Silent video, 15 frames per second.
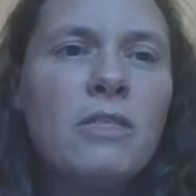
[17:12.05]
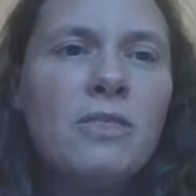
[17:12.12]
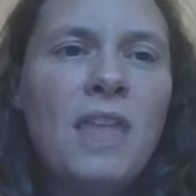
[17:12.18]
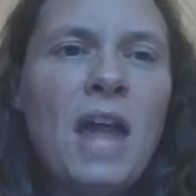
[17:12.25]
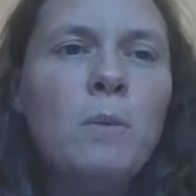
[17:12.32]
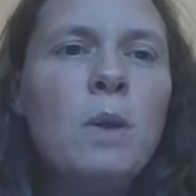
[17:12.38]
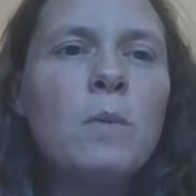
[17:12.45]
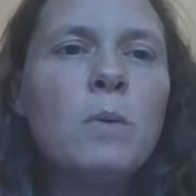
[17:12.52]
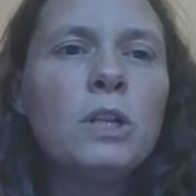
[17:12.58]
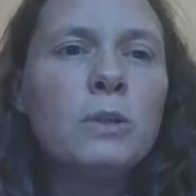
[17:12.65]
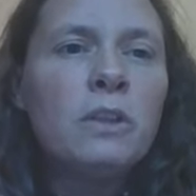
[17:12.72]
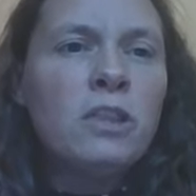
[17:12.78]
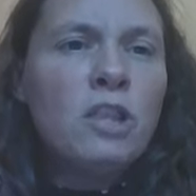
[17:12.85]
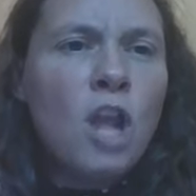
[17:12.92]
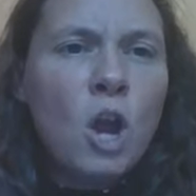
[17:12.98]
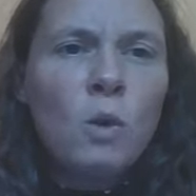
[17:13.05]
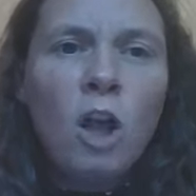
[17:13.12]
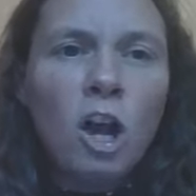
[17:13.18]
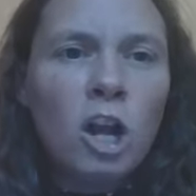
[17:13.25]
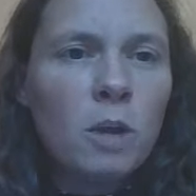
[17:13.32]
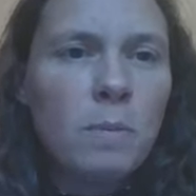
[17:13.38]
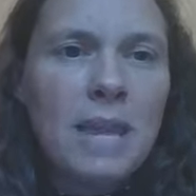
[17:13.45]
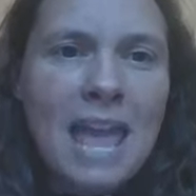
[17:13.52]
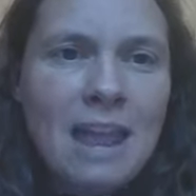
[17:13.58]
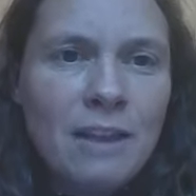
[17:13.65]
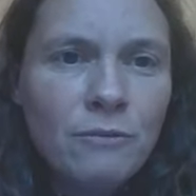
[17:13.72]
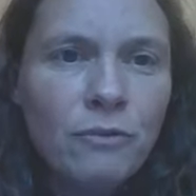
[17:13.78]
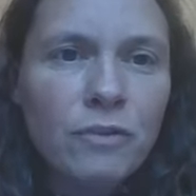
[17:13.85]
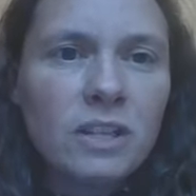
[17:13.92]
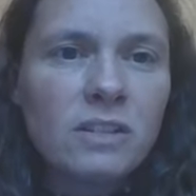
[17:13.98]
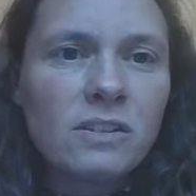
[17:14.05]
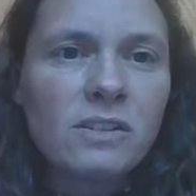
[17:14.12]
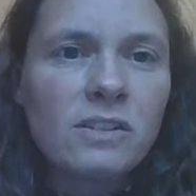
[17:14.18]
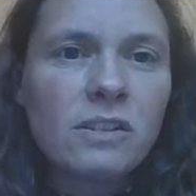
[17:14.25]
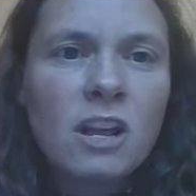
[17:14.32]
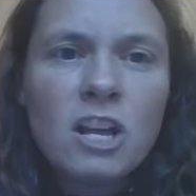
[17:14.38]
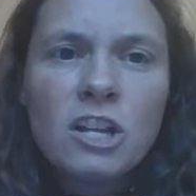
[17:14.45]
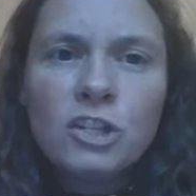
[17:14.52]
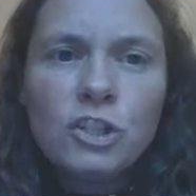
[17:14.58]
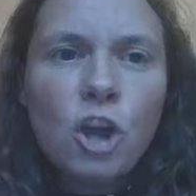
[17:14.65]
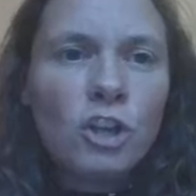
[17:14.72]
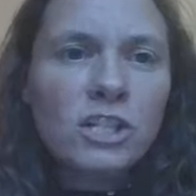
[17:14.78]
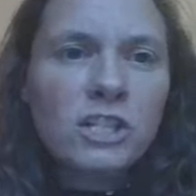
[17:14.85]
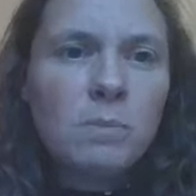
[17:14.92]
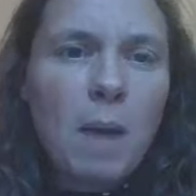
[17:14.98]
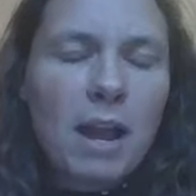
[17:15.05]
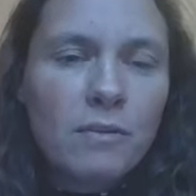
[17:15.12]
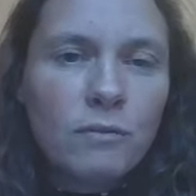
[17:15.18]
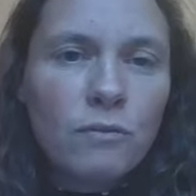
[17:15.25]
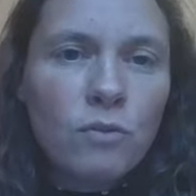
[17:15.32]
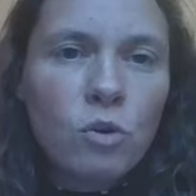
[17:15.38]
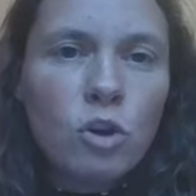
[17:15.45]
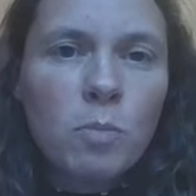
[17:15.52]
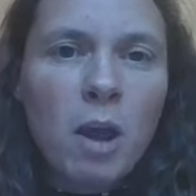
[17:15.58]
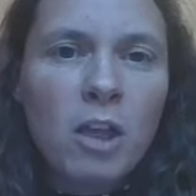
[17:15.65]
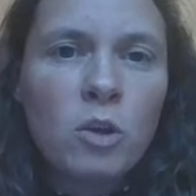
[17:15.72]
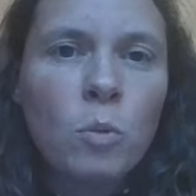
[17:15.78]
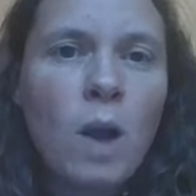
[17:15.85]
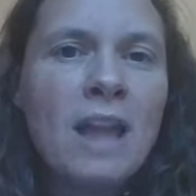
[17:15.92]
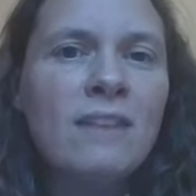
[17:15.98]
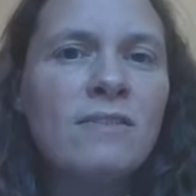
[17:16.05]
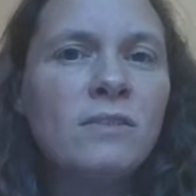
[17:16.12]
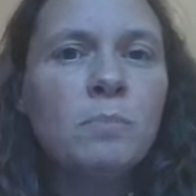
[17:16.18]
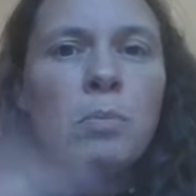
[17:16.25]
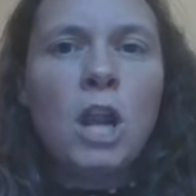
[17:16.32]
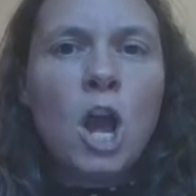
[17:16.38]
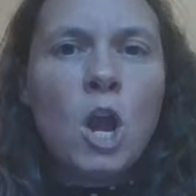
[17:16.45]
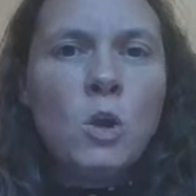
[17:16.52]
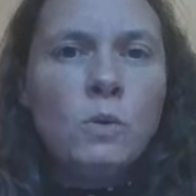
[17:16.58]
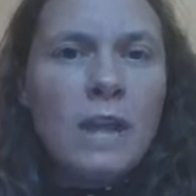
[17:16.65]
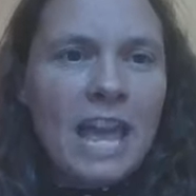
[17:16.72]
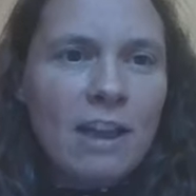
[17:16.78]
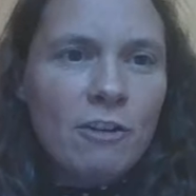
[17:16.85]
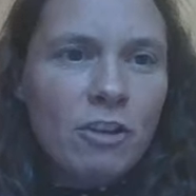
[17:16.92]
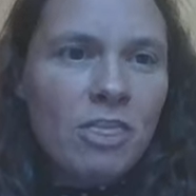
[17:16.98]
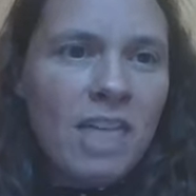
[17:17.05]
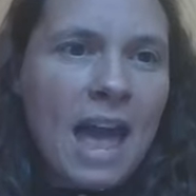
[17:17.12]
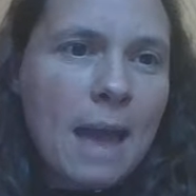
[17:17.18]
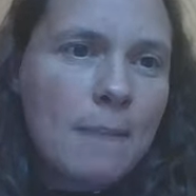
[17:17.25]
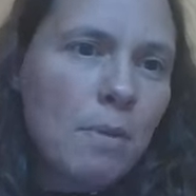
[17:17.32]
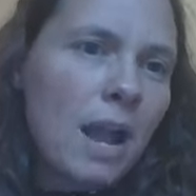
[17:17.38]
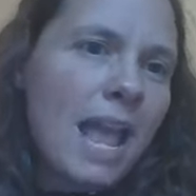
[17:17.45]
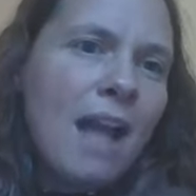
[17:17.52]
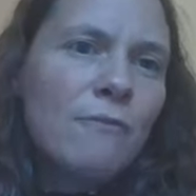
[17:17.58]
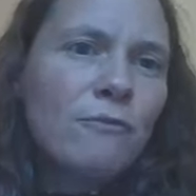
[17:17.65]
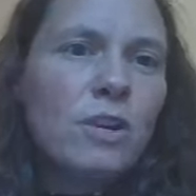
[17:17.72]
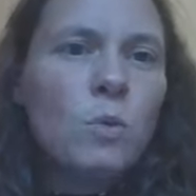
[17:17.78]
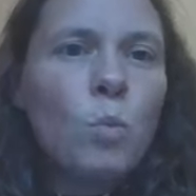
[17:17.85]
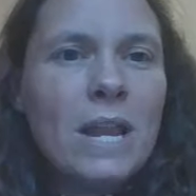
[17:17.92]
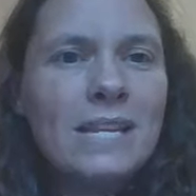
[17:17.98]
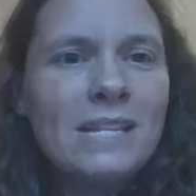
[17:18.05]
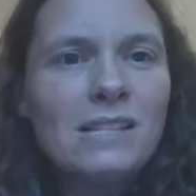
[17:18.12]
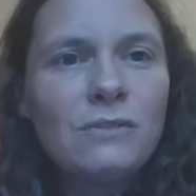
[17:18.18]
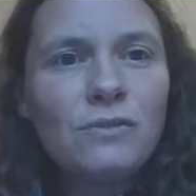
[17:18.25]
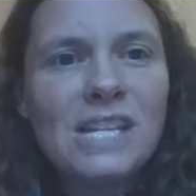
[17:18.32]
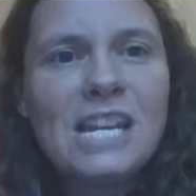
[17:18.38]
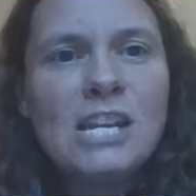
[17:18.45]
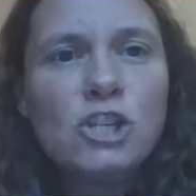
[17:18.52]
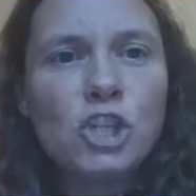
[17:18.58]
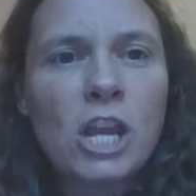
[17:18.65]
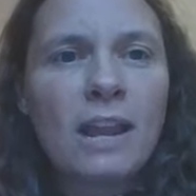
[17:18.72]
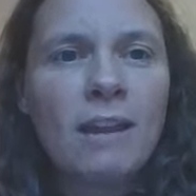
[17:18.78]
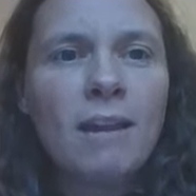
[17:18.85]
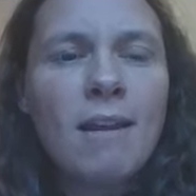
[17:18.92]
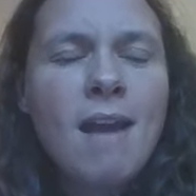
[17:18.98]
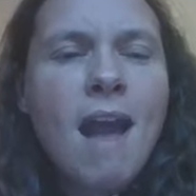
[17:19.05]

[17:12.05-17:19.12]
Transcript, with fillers: Then we will no longer be infants tossed back and forth by the waves, blown here and there by every wind of teaching,